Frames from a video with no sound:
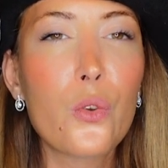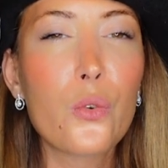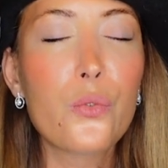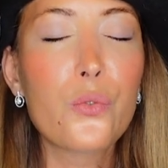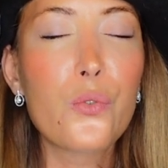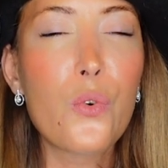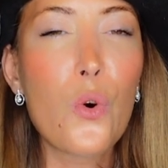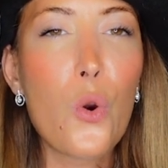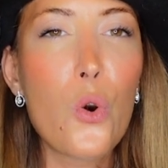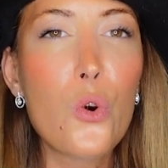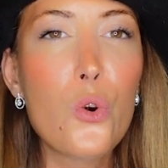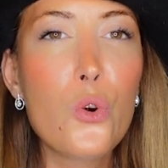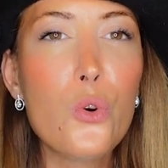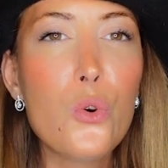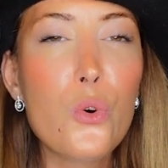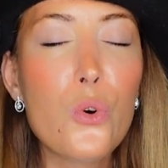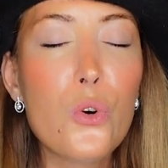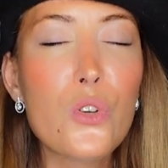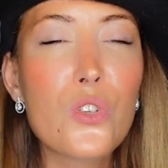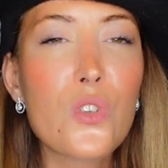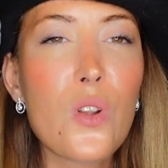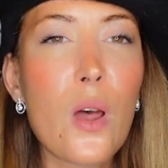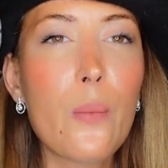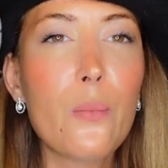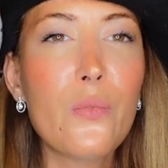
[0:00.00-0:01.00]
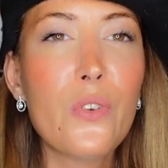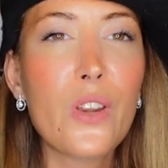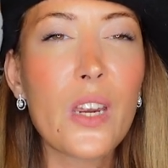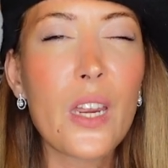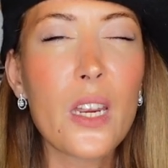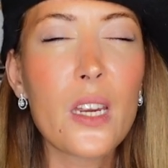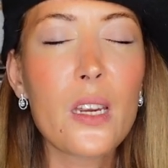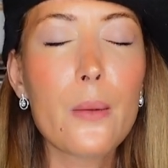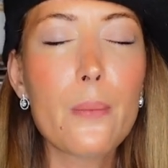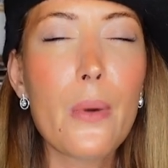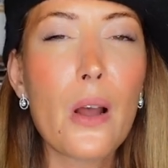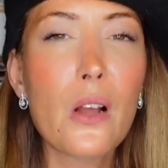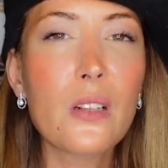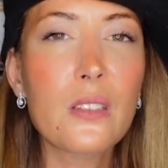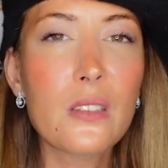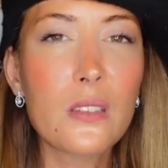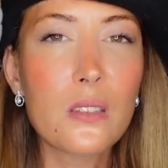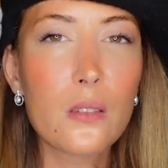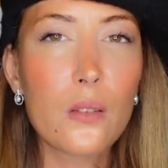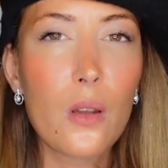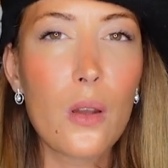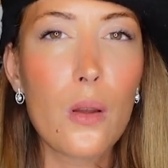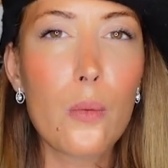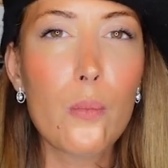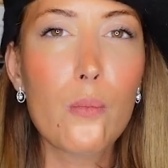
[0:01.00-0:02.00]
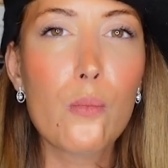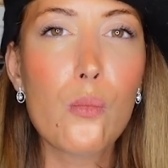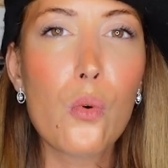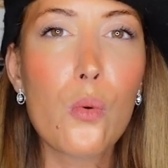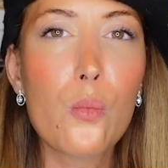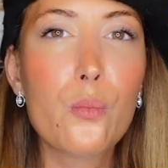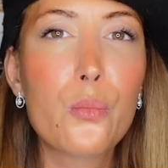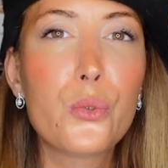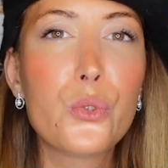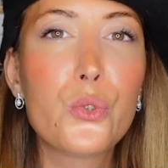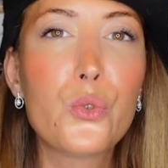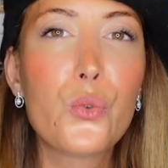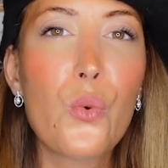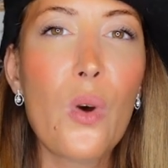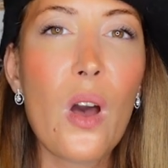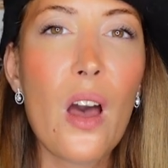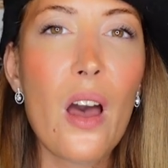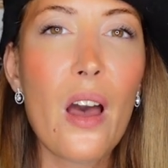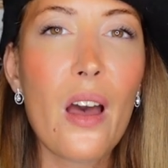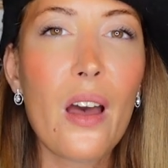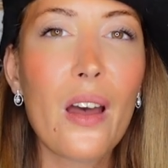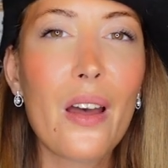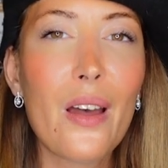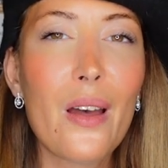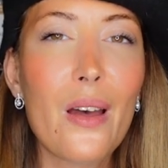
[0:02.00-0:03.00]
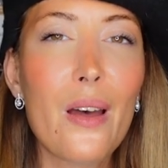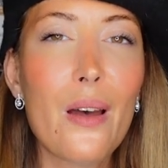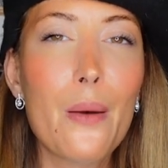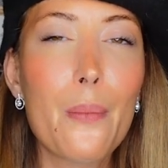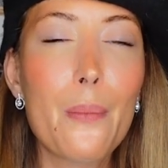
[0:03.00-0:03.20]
fall look. So I'm thinking about Mon Boudoir